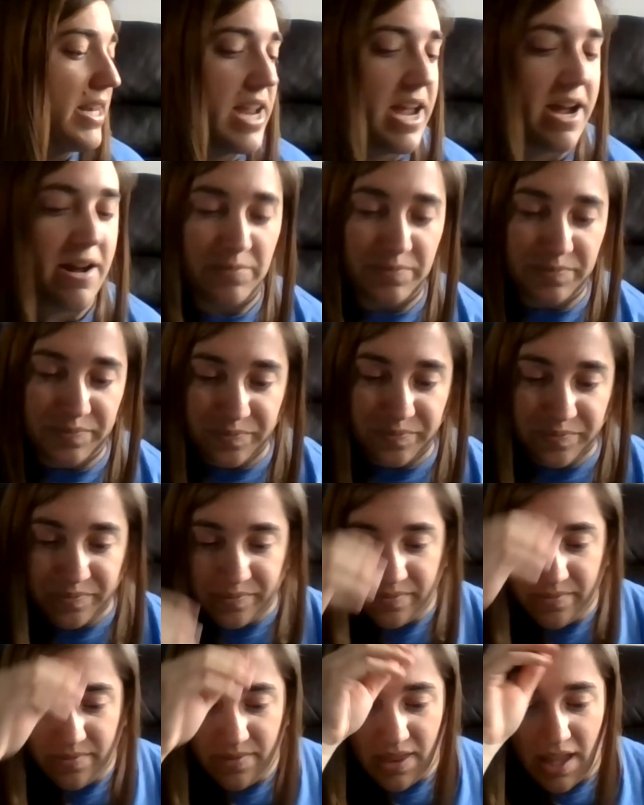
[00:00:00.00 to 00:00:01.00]
Now,
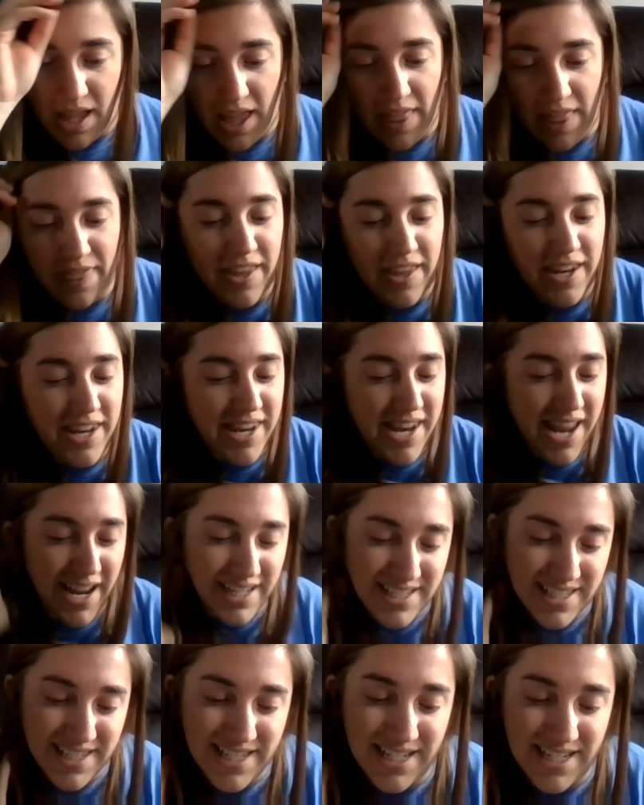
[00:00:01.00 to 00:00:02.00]
the
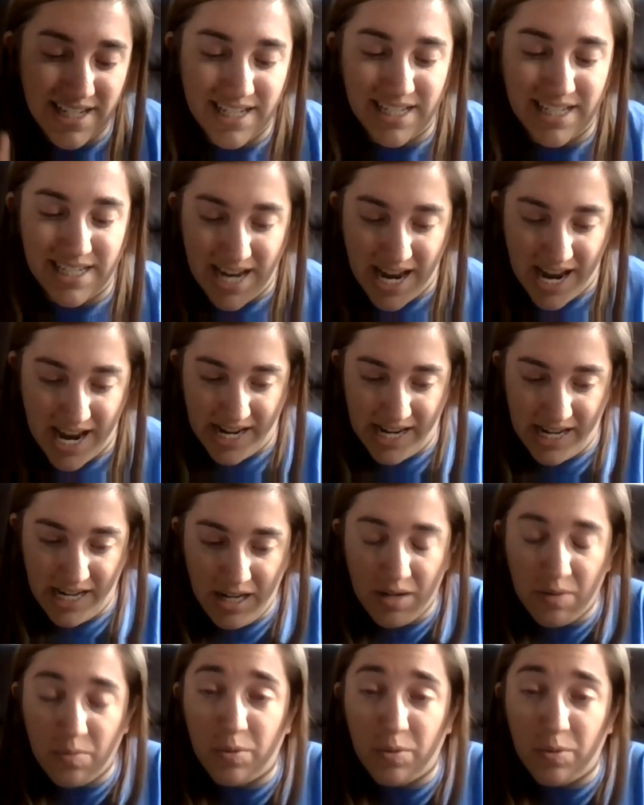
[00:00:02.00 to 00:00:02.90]
next day,